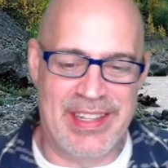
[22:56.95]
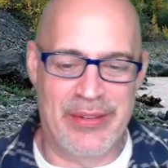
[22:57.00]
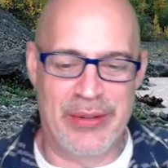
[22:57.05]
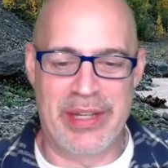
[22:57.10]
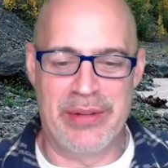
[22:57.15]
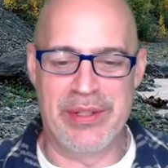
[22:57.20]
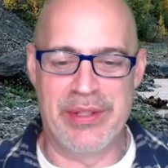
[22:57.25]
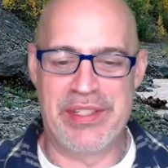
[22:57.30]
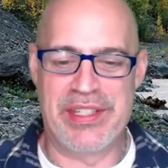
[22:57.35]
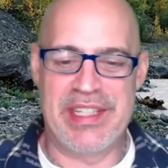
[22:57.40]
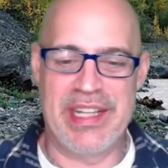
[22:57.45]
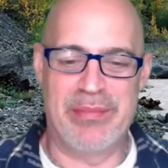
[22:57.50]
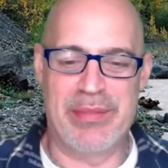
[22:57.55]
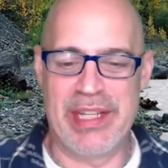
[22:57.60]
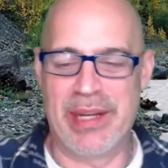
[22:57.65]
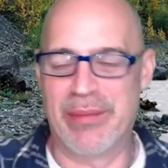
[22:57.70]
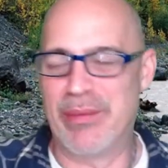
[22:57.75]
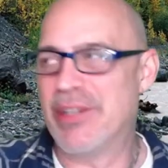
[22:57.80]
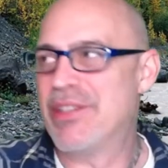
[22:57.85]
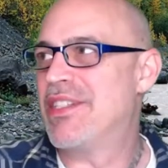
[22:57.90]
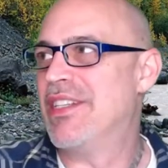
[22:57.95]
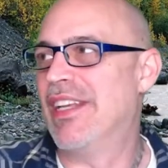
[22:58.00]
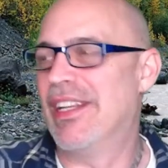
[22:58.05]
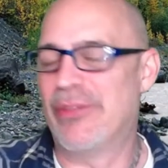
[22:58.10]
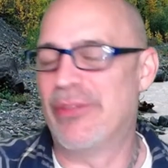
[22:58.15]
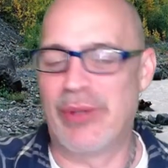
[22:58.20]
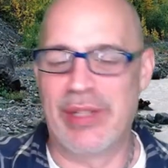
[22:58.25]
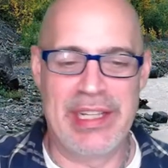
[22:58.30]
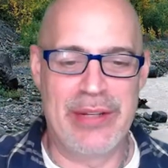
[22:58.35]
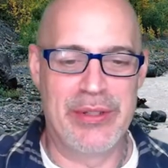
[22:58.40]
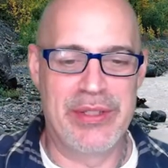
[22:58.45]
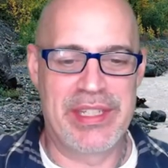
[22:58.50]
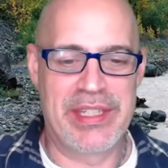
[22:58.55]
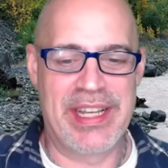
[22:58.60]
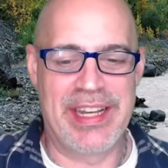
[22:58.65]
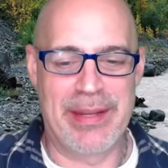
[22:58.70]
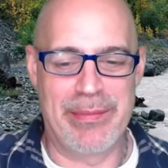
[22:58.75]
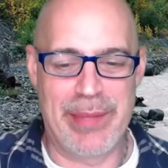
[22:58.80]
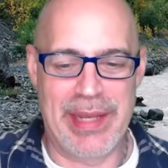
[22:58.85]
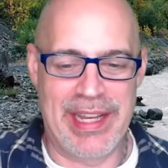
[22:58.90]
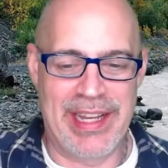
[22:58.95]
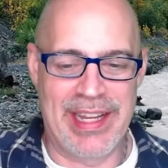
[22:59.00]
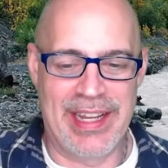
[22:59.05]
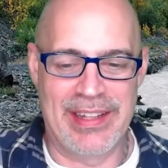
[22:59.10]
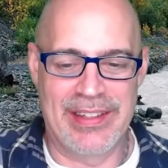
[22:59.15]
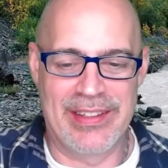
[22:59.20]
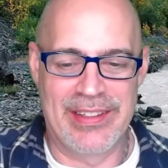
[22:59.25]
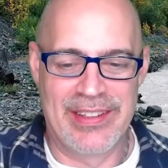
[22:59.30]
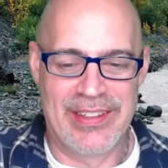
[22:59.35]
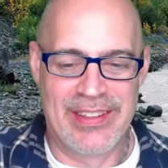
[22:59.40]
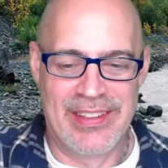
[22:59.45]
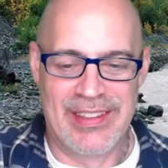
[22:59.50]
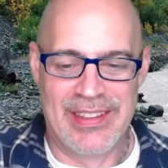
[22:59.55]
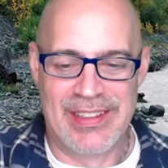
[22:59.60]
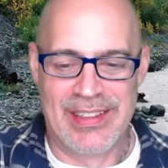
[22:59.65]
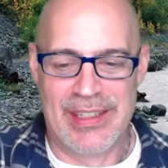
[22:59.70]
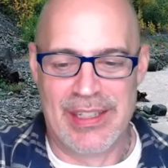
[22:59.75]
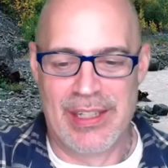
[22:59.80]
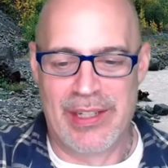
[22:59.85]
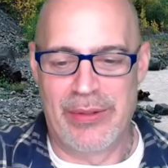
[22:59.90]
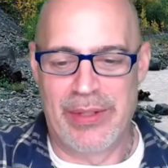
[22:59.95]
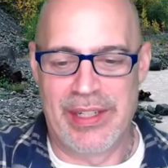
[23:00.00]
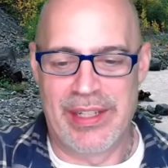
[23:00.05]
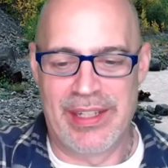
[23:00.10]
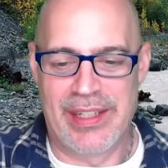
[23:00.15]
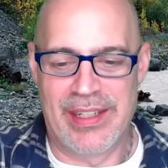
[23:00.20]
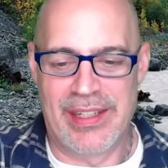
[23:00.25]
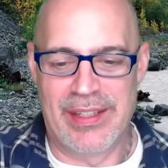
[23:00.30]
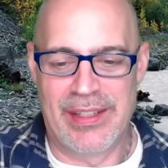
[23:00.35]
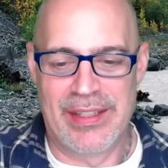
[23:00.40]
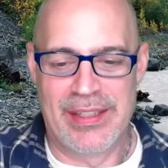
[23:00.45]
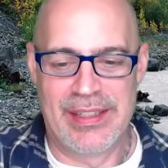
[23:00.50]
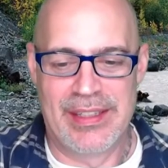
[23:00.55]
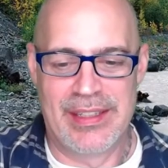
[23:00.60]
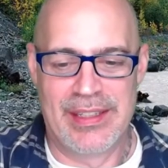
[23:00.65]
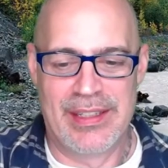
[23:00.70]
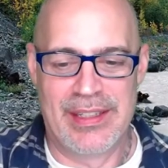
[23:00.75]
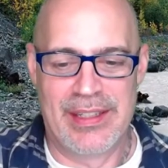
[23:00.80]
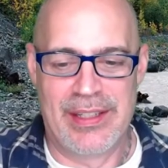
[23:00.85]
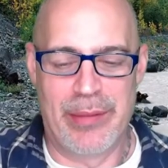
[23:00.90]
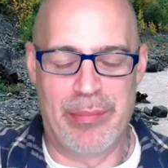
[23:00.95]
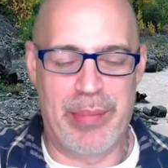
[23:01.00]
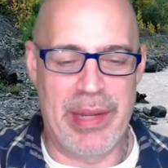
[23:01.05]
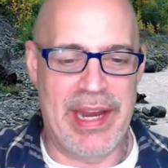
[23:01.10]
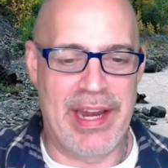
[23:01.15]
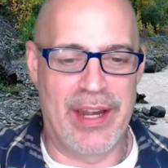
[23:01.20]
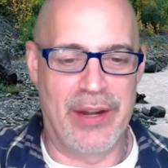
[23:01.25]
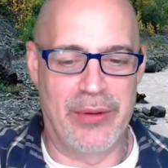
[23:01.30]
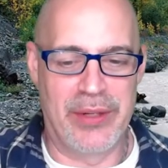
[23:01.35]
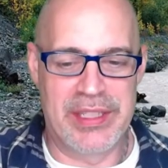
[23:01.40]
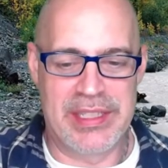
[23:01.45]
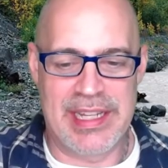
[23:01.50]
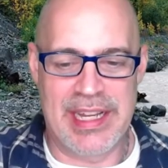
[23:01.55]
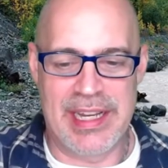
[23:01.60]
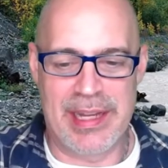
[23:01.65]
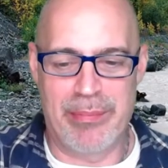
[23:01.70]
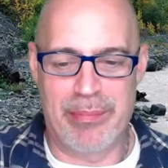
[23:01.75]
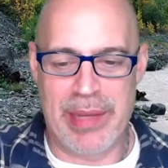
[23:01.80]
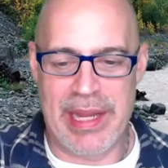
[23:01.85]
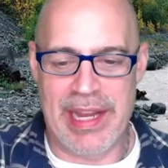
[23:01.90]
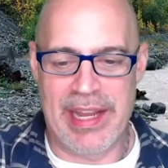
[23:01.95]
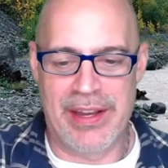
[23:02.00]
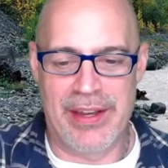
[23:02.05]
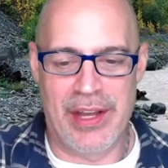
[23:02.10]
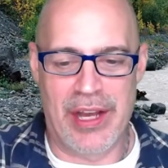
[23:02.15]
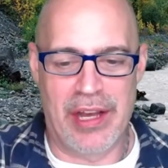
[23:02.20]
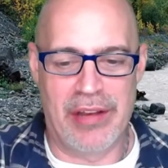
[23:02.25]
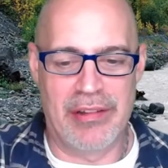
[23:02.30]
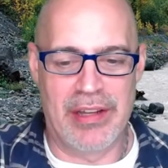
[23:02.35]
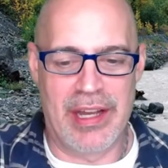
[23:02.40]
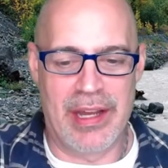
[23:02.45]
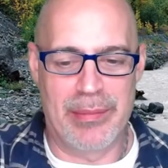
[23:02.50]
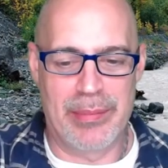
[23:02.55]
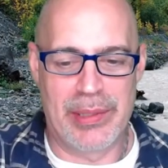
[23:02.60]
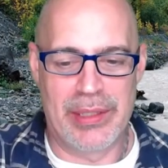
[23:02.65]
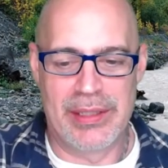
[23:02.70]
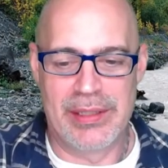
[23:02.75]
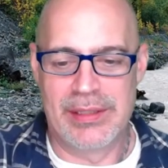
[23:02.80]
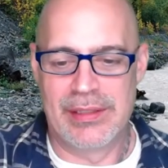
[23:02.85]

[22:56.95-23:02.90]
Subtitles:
When it was Dib Dibberson, when he was getting banned. When, the bear was getting banned all up.